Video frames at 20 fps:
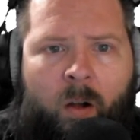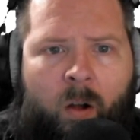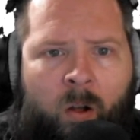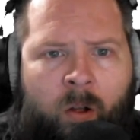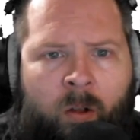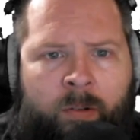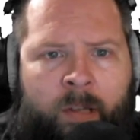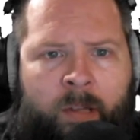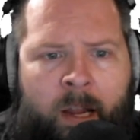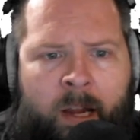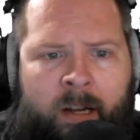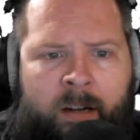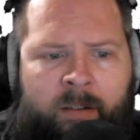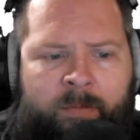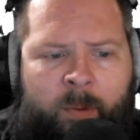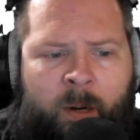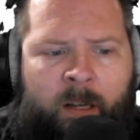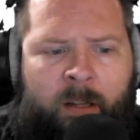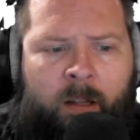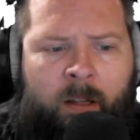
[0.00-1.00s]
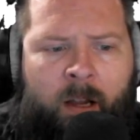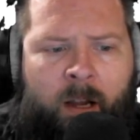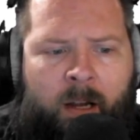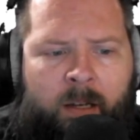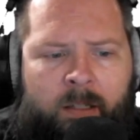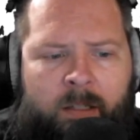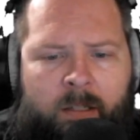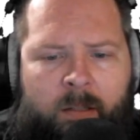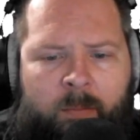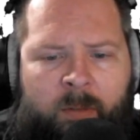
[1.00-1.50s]
all 9 of my
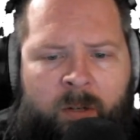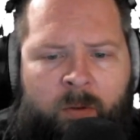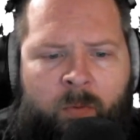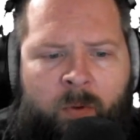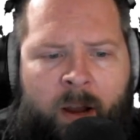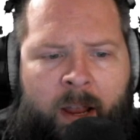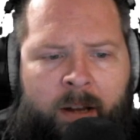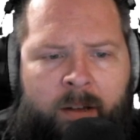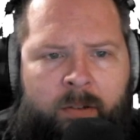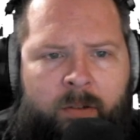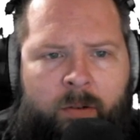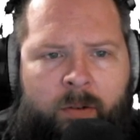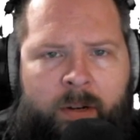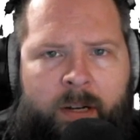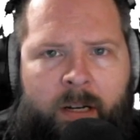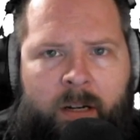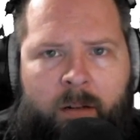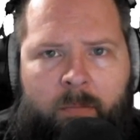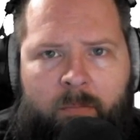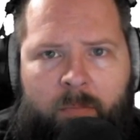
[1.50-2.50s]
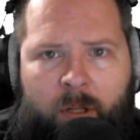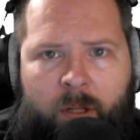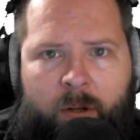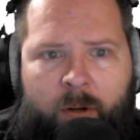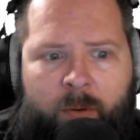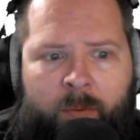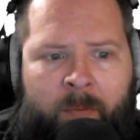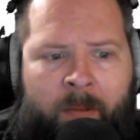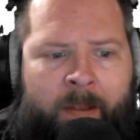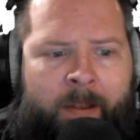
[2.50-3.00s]
lines to be red, green, and
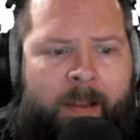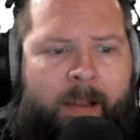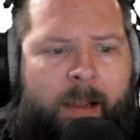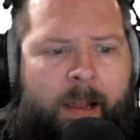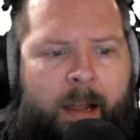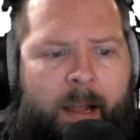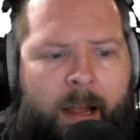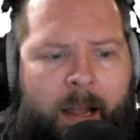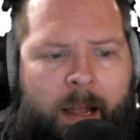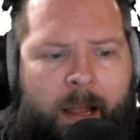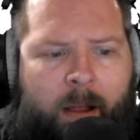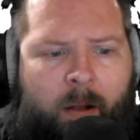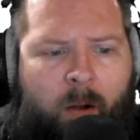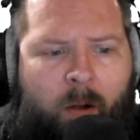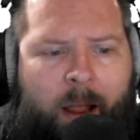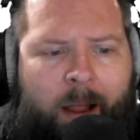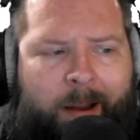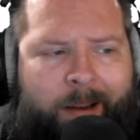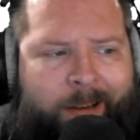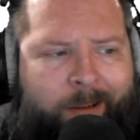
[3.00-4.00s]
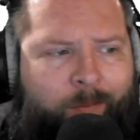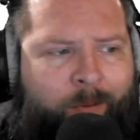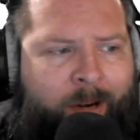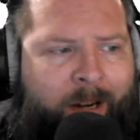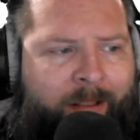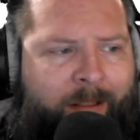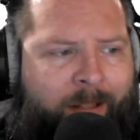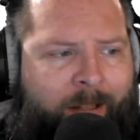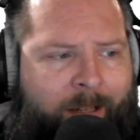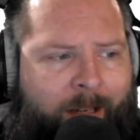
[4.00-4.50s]
blue. I can
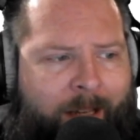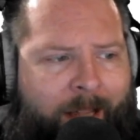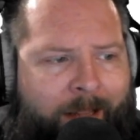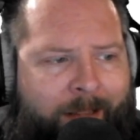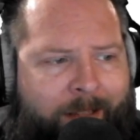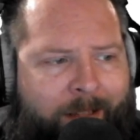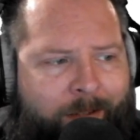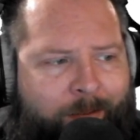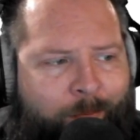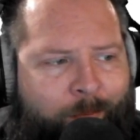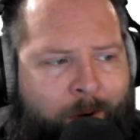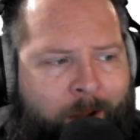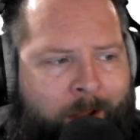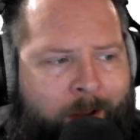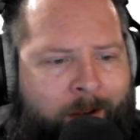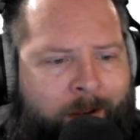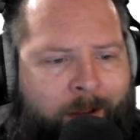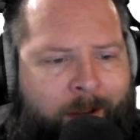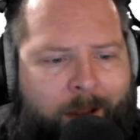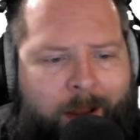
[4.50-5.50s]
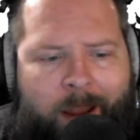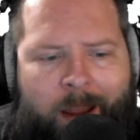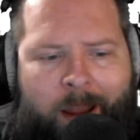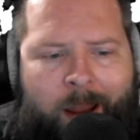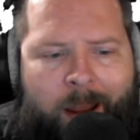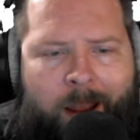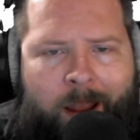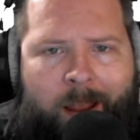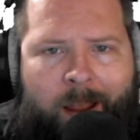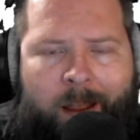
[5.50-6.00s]
let this run,
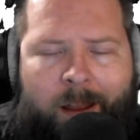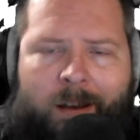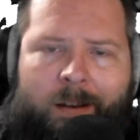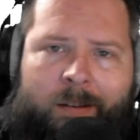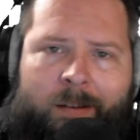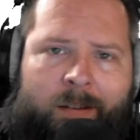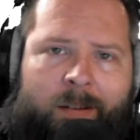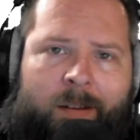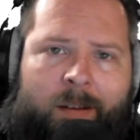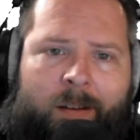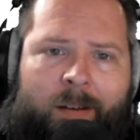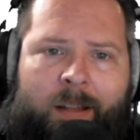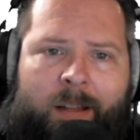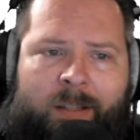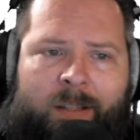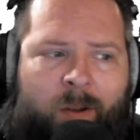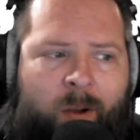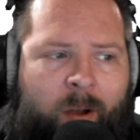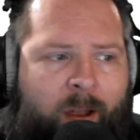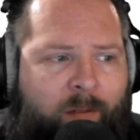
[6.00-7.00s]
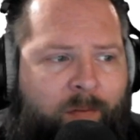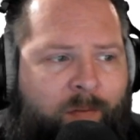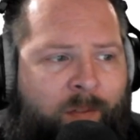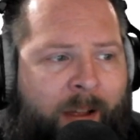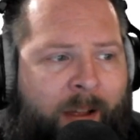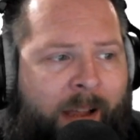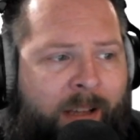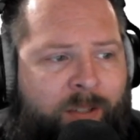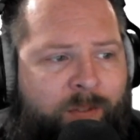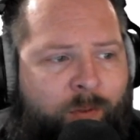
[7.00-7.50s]
and let's go ahead and
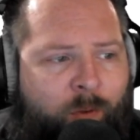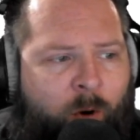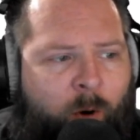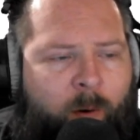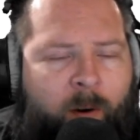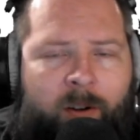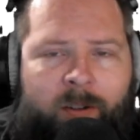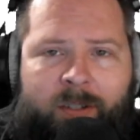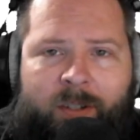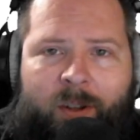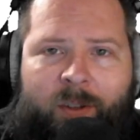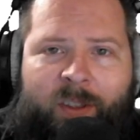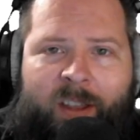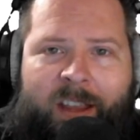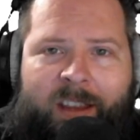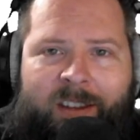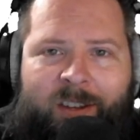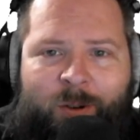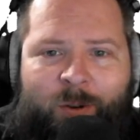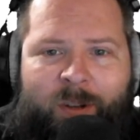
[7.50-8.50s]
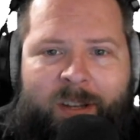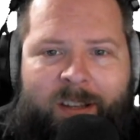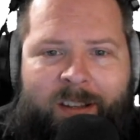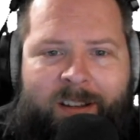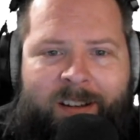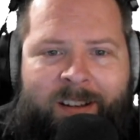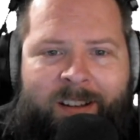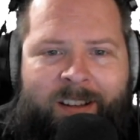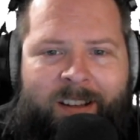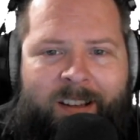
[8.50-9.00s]
fast forward so that you
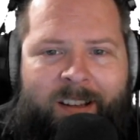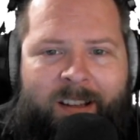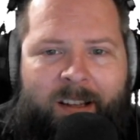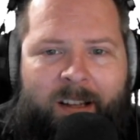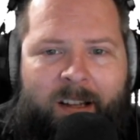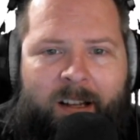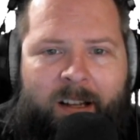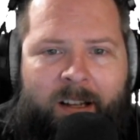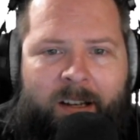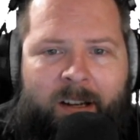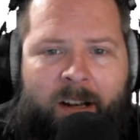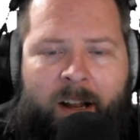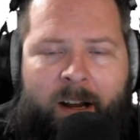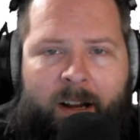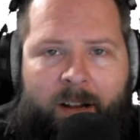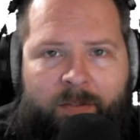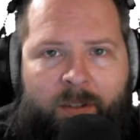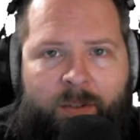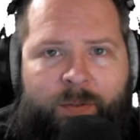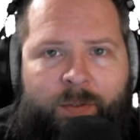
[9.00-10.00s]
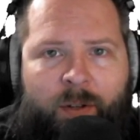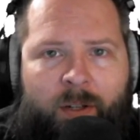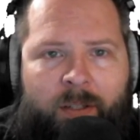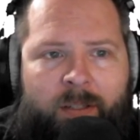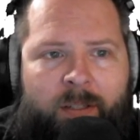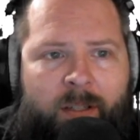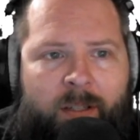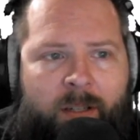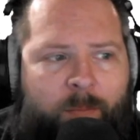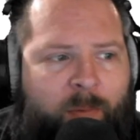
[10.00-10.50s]
can not have to fall
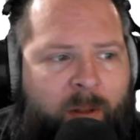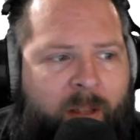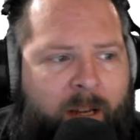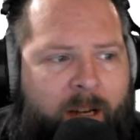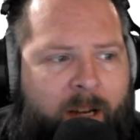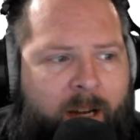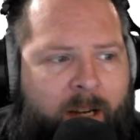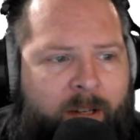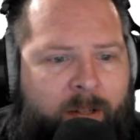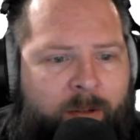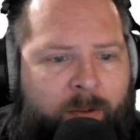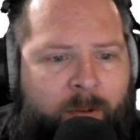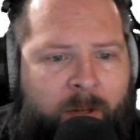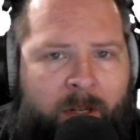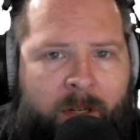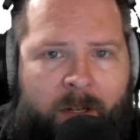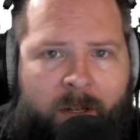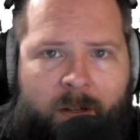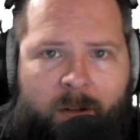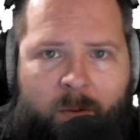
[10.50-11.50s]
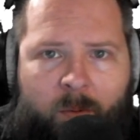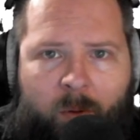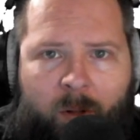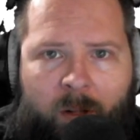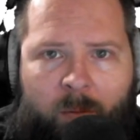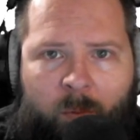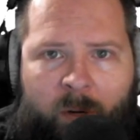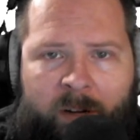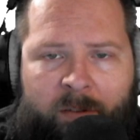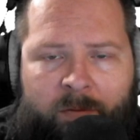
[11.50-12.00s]
asleep like I do while
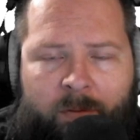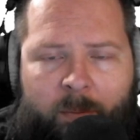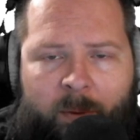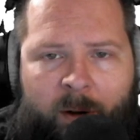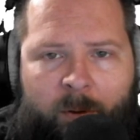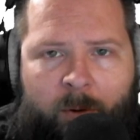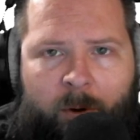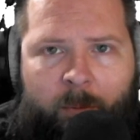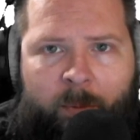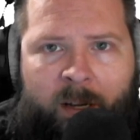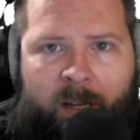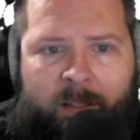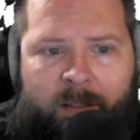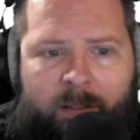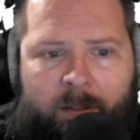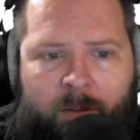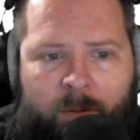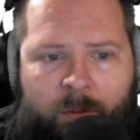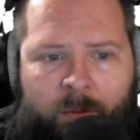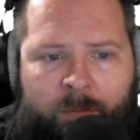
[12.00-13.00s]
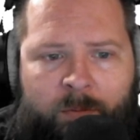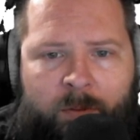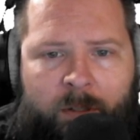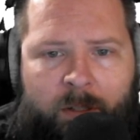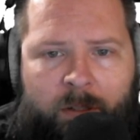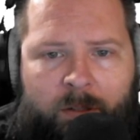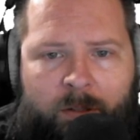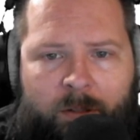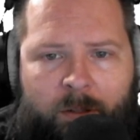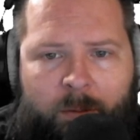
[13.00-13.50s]
I'm waiting for my robot to
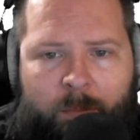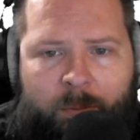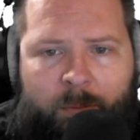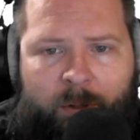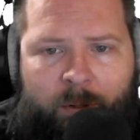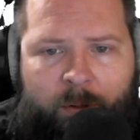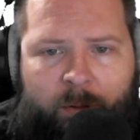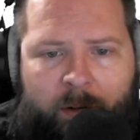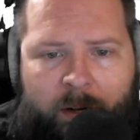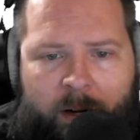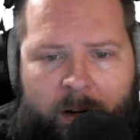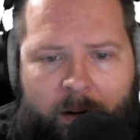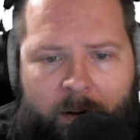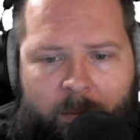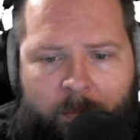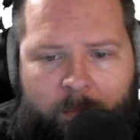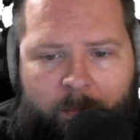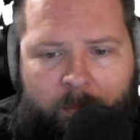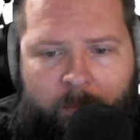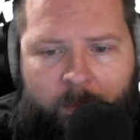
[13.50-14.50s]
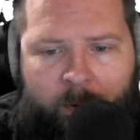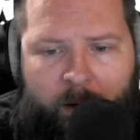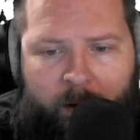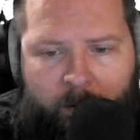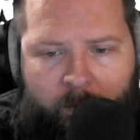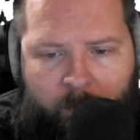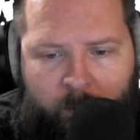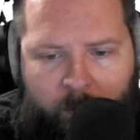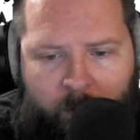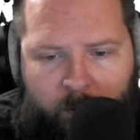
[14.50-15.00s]
finish the program,
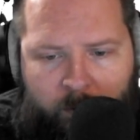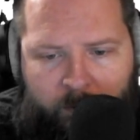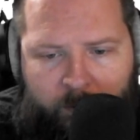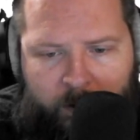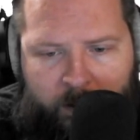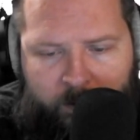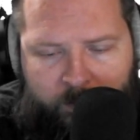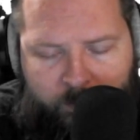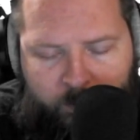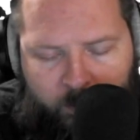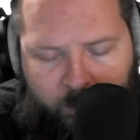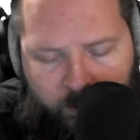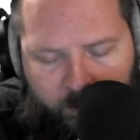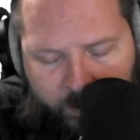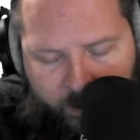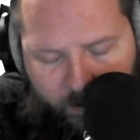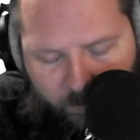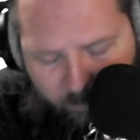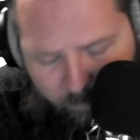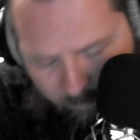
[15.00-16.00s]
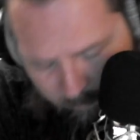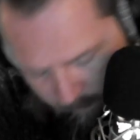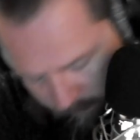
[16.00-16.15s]
and we'll fast forward now.